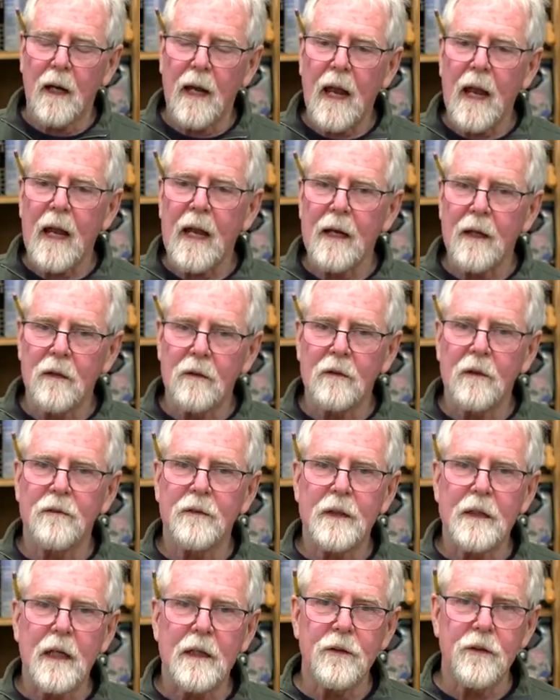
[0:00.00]
angle
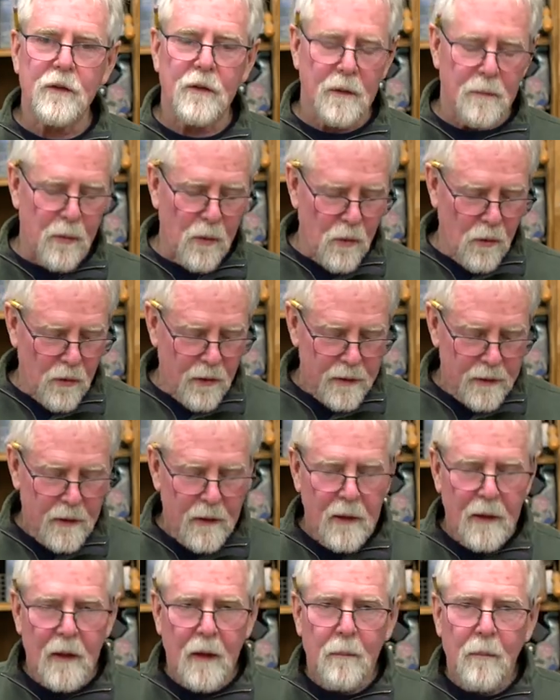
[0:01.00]
of the edge of the board
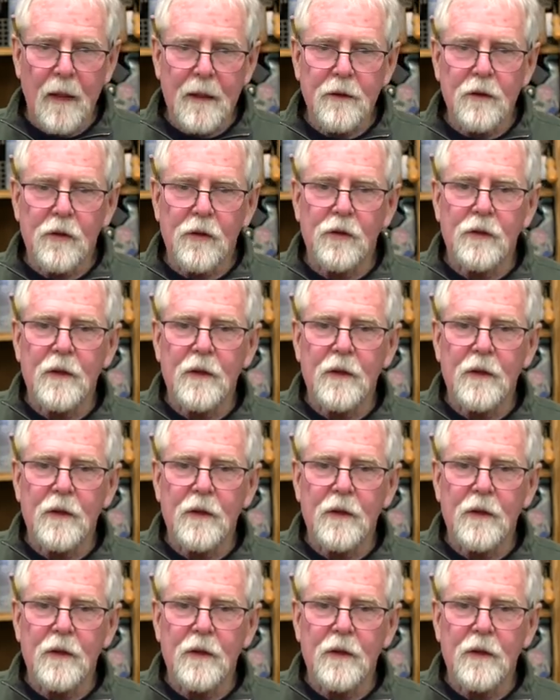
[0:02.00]
by just